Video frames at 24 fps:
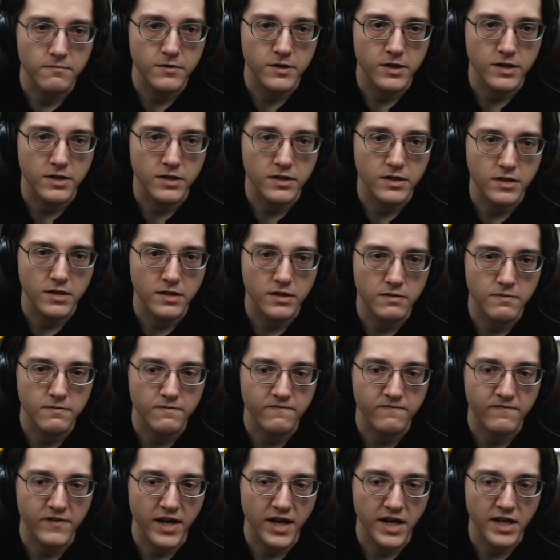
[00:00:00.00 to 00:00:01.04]
Just
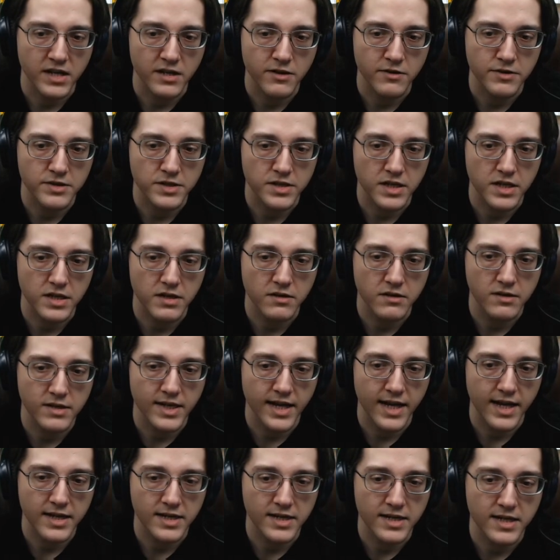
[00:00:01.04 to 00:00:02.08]
find nearest kiln,
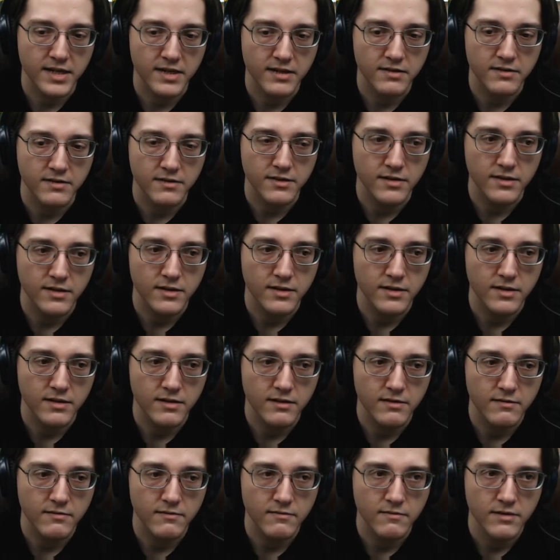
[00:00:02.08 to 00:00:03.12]
add to kiln.
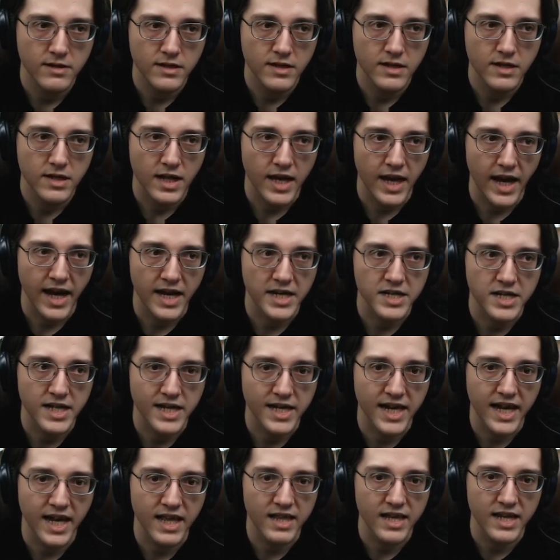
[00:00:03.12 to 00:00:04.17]
Add to
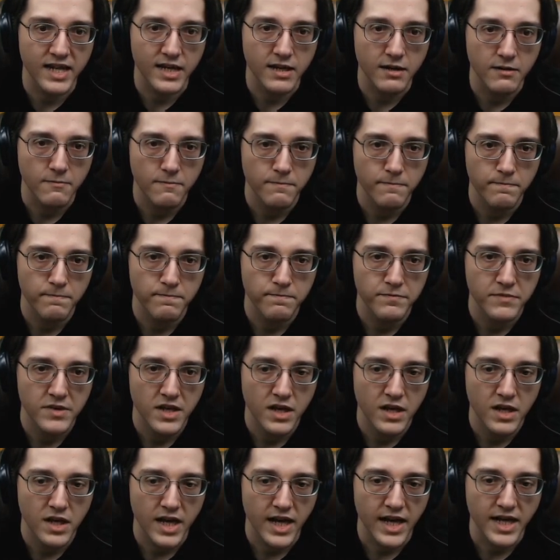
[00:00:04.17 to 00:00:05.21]
kiln!
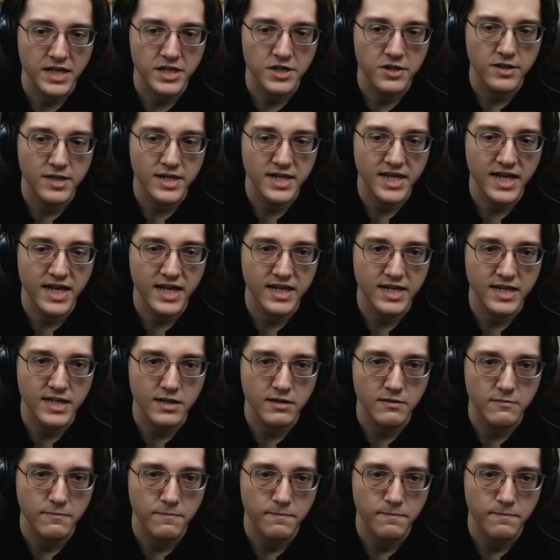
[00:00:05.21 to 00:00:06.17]
Add to the kiln!